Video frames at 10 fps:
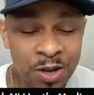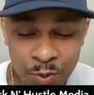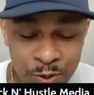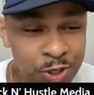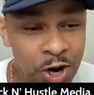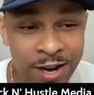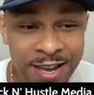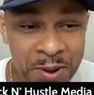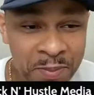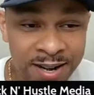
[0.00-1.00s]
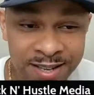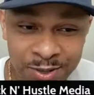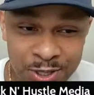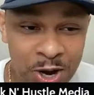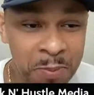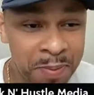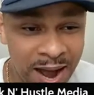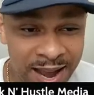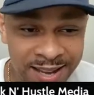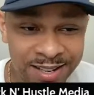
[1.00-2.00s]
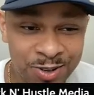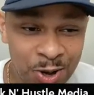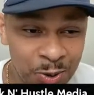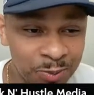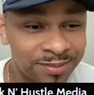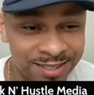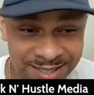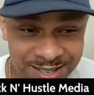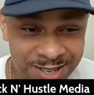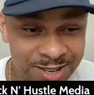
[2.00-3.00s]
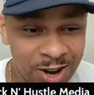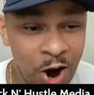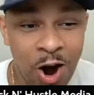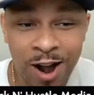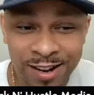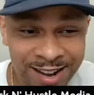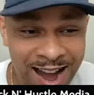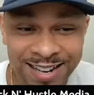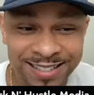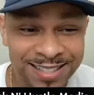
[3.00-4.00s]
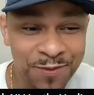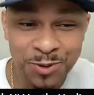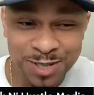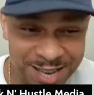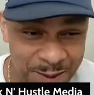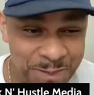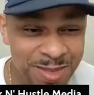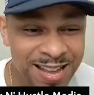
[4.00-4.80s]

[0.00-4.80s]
When you start getting money, you start buying, your car kind of levels up.